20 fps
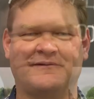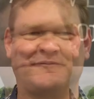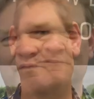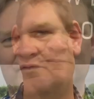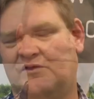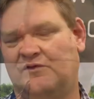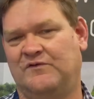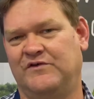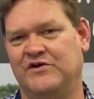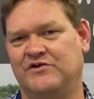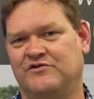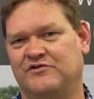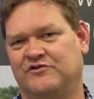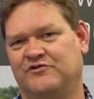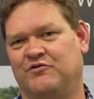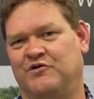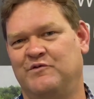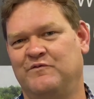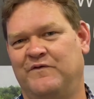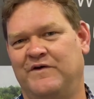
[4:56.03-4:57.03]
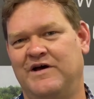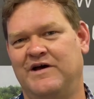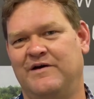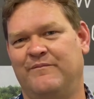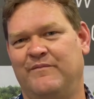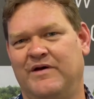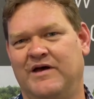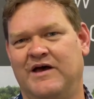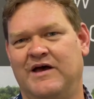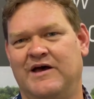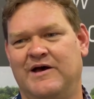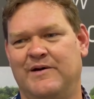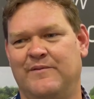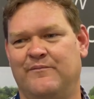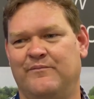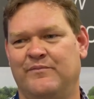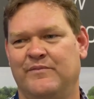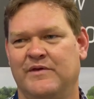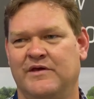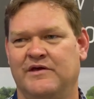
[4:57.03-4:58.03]
For the future of Swarm Farm,
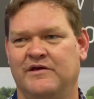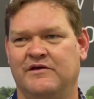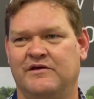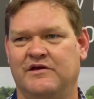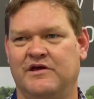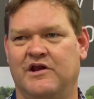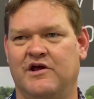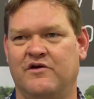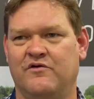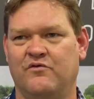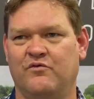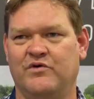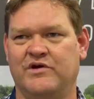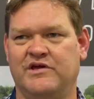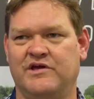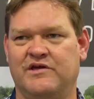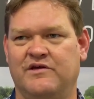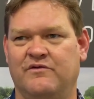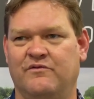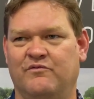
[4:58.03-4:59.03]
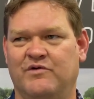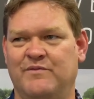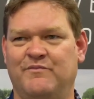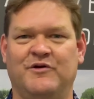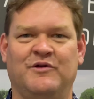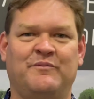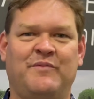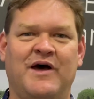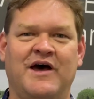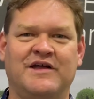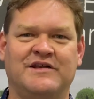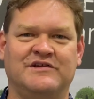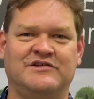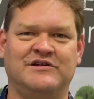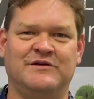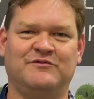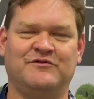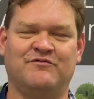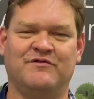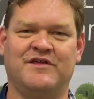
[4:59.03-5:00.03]
um, you know, we, we build
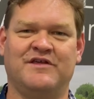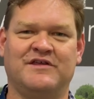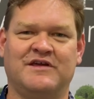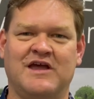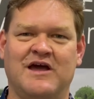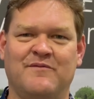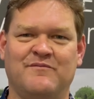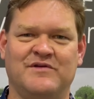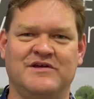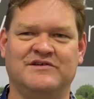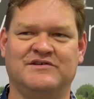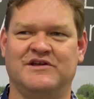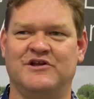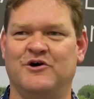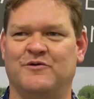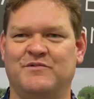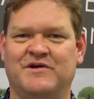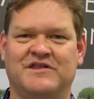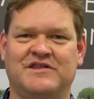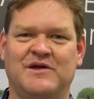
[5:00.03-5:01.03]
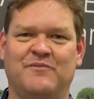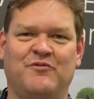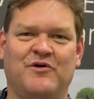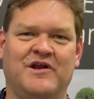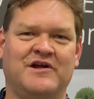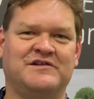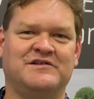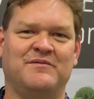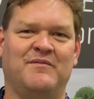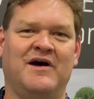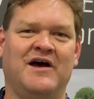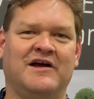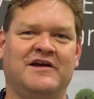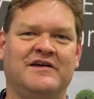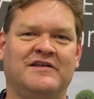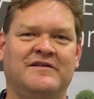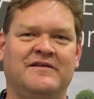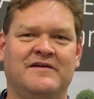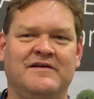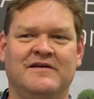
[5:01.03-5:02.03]
partnerships with other companies and help get their product to
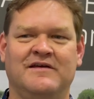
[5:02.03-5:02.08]
market.